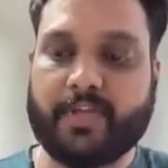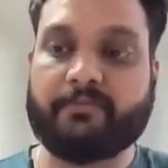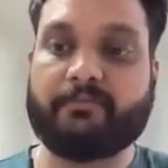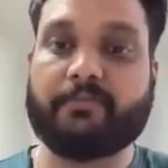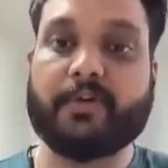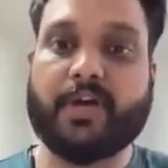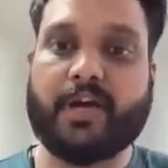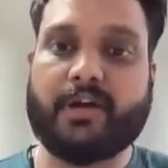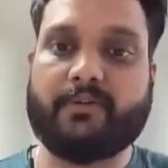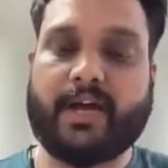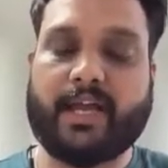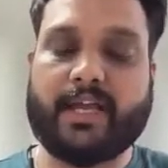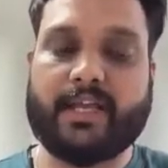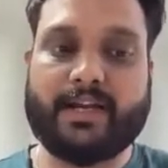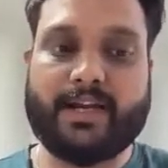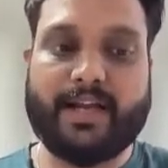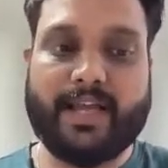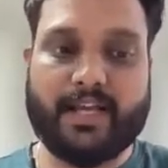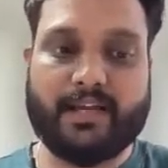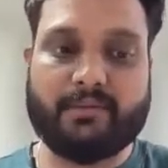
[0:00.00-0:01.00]
if you have a
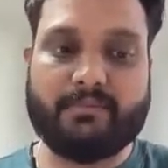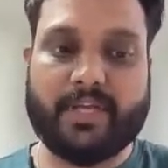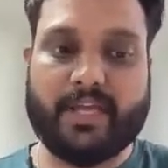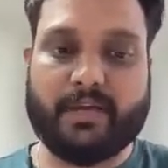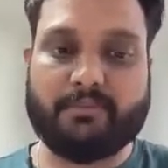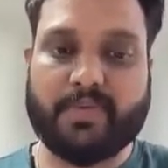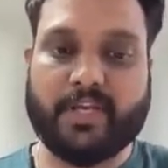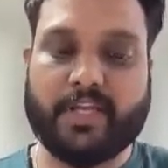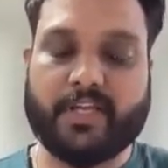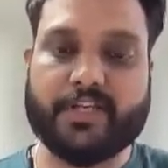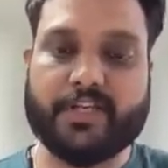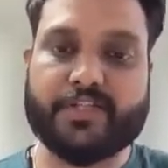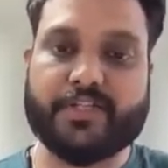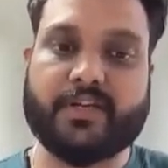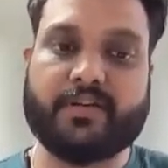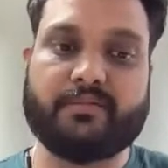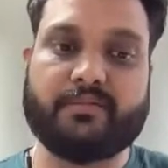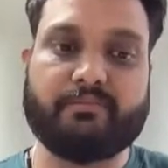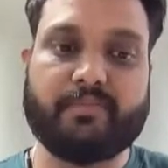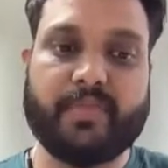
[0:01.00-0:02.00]
highly dynamic
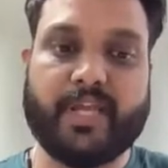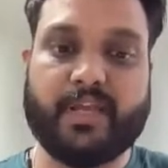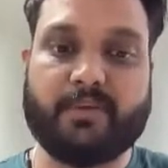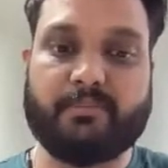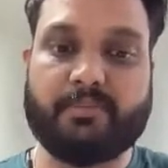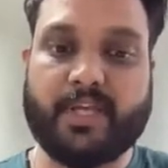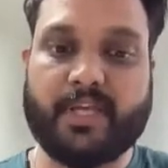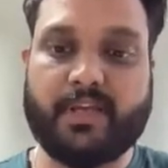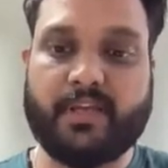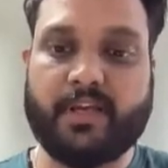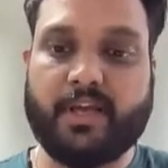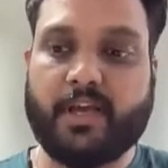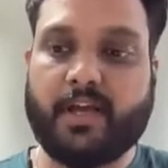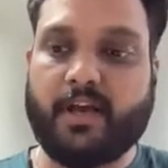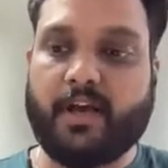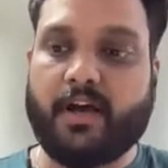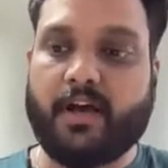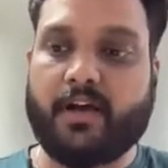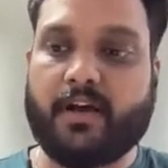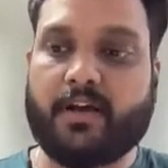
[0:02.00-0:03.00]
application, maybe
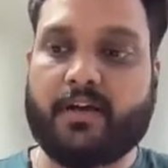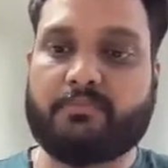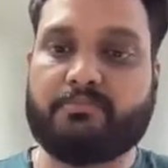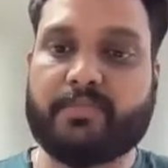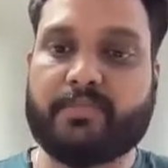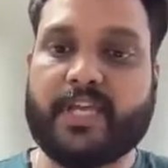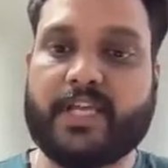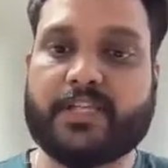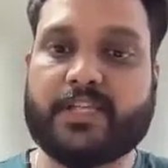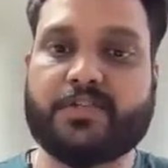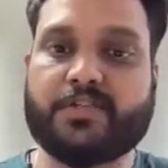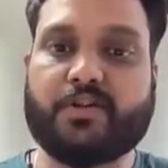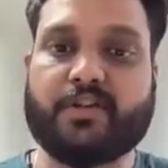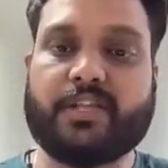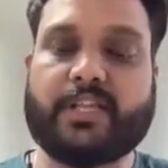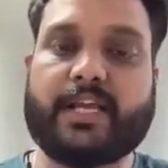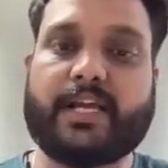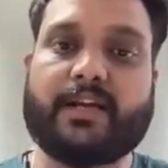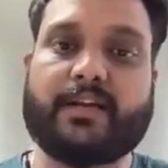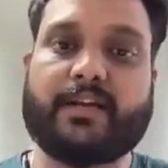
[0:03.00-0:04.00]
based
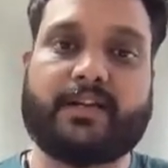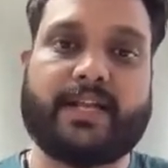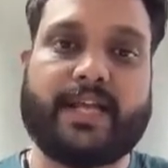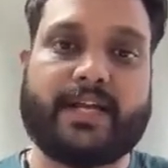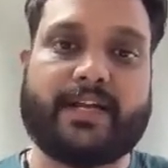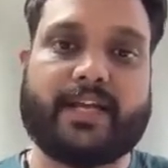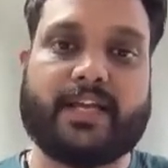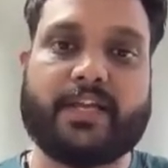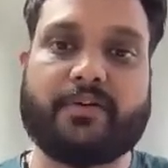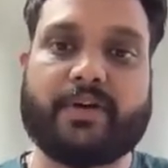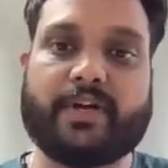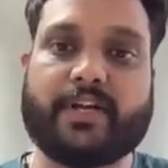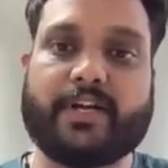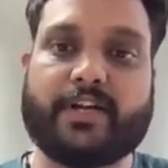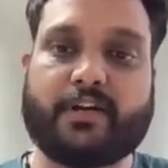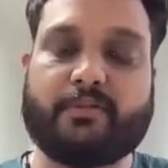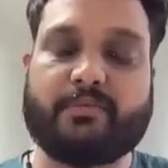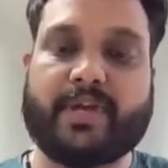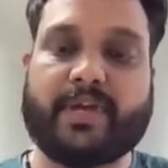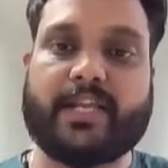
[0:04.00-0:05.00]
on that data, you are
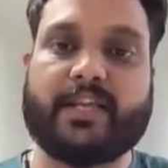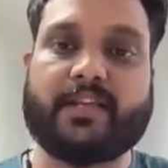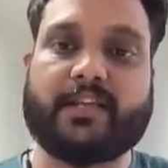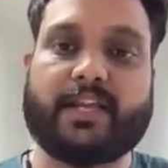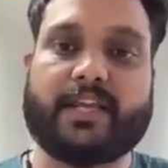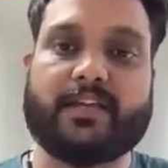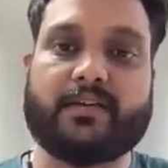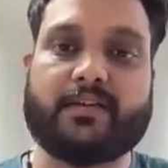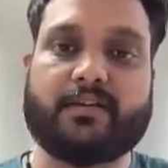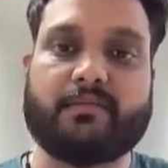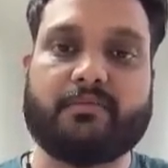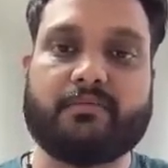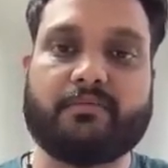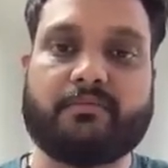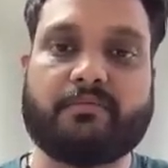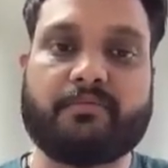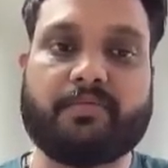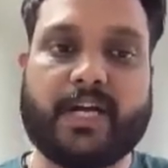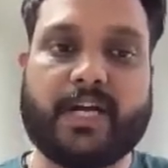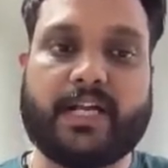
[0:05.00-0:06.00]
determining like
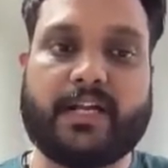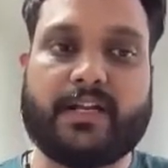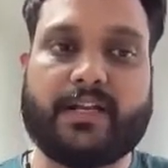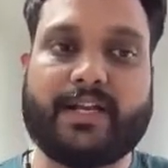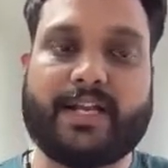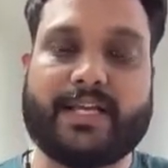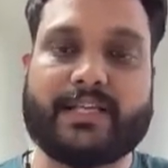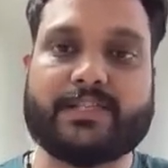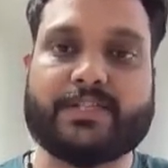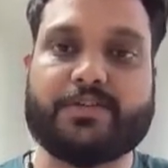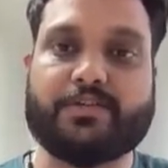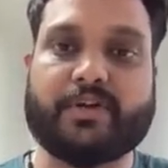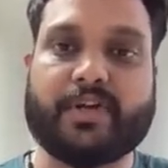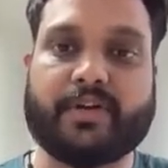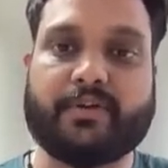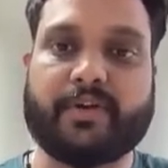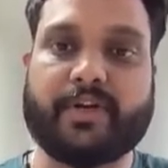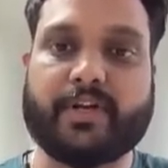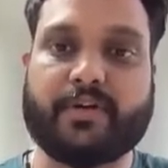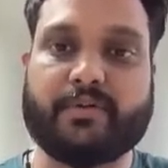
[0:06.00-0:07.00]
what next you are
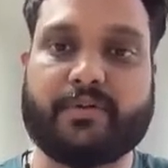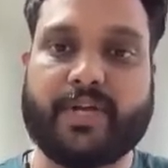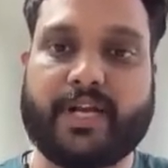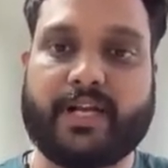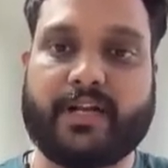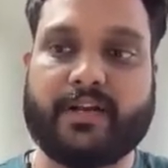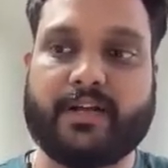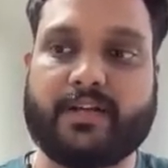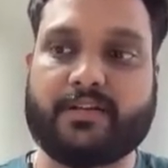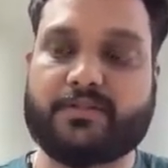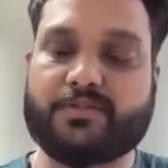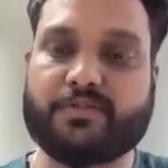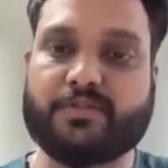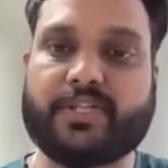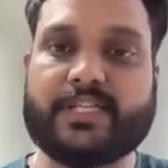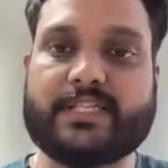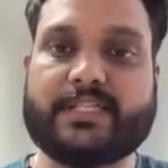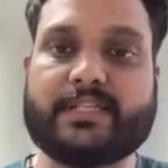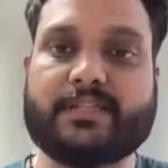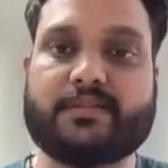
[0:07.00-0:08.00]
going to render. So
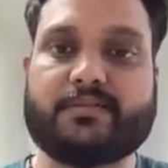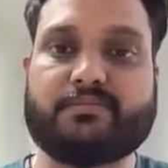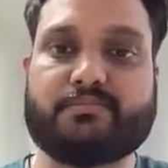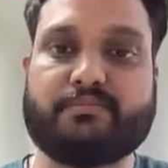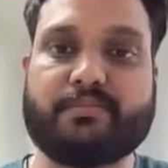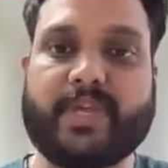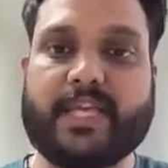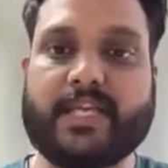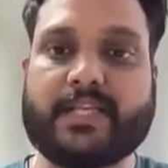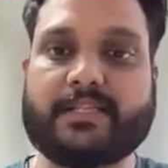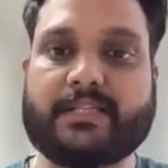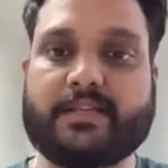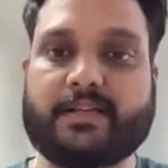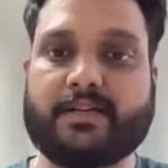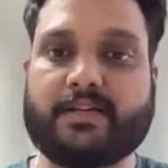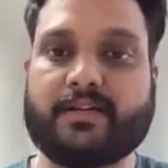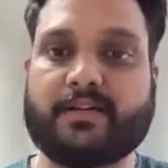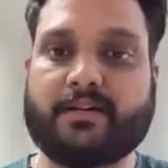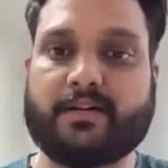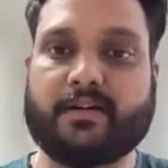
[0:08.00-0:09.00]
this makes
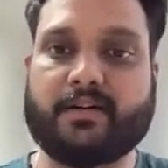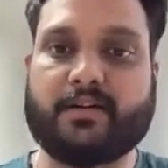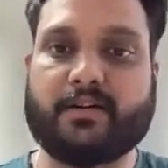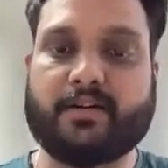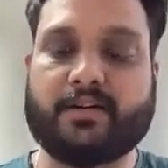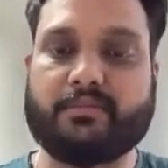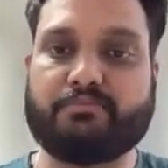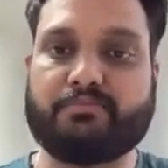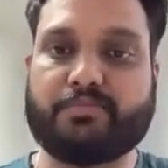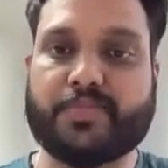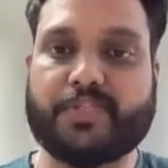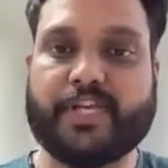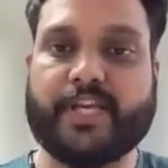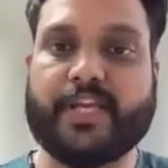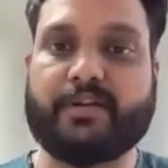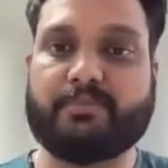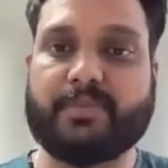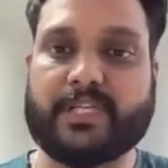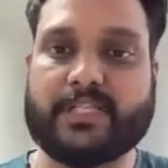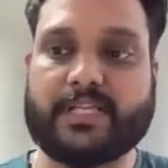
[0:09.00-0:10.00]
a
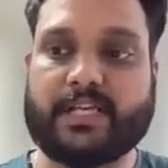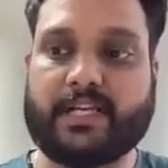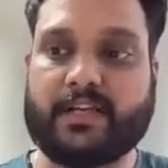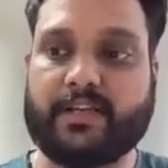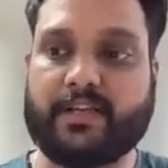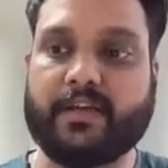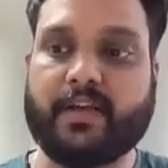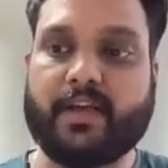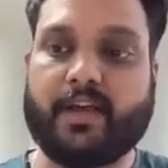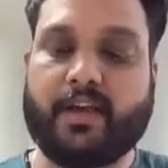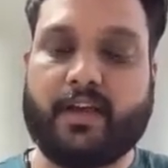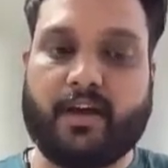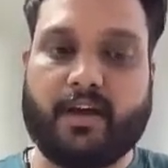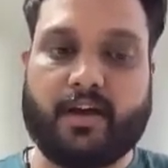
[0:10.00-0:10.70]
chain basically.